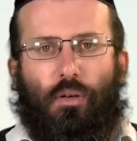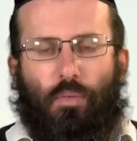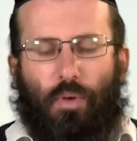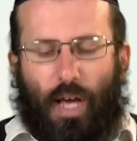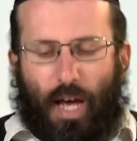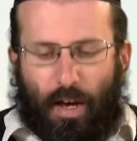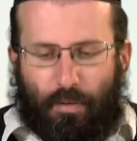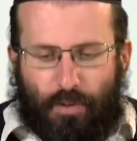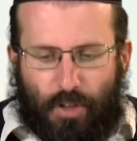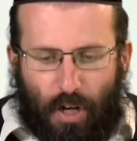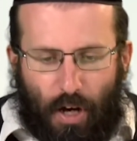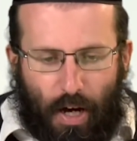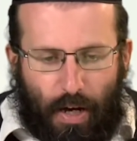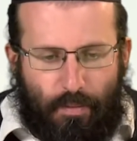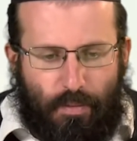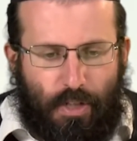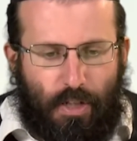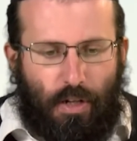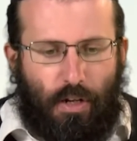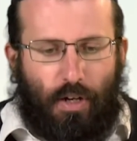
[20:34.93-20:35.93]
We have
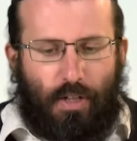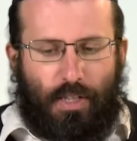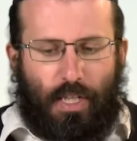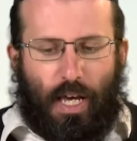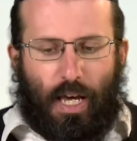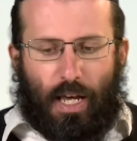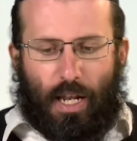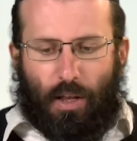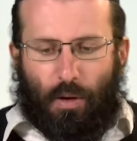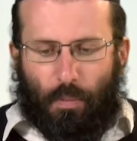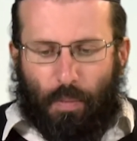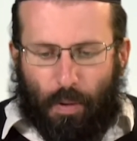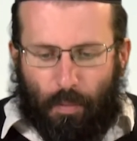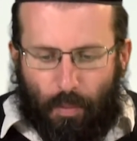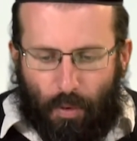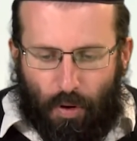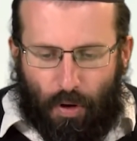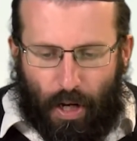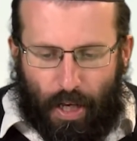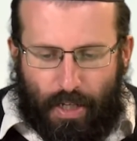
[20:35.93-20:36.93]
times in our day a little bit
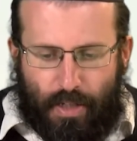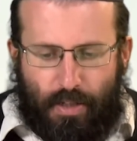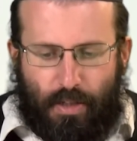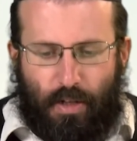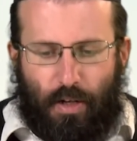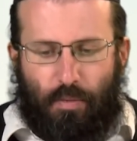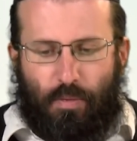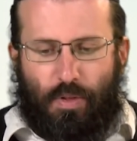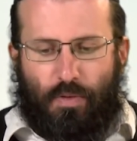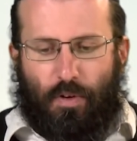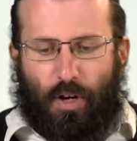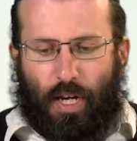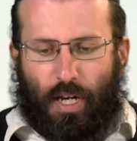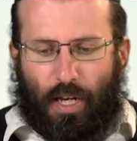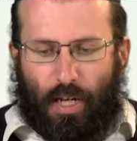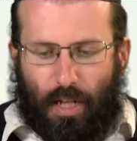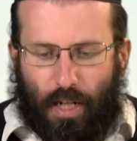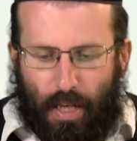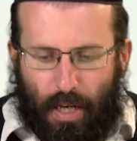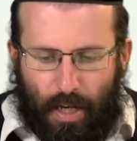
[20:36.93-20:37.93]
more, like it was very
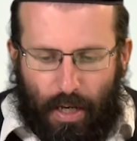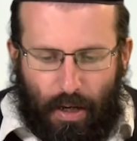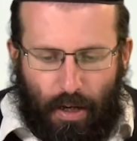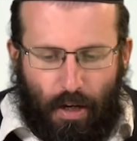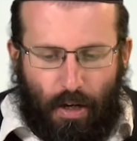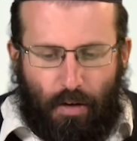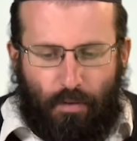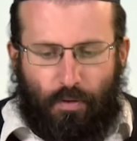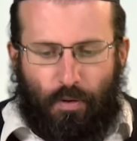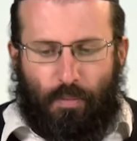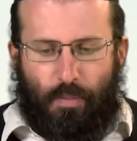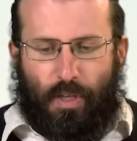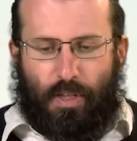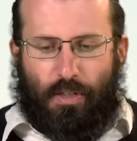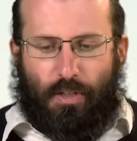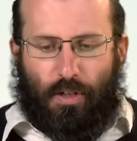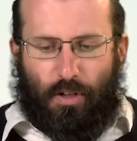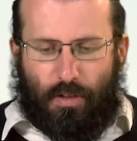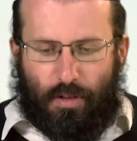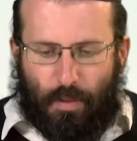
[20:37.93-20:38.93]
clear from
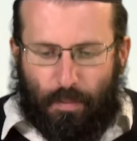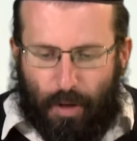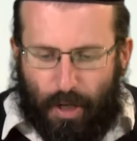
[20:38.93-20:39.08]
this Dr.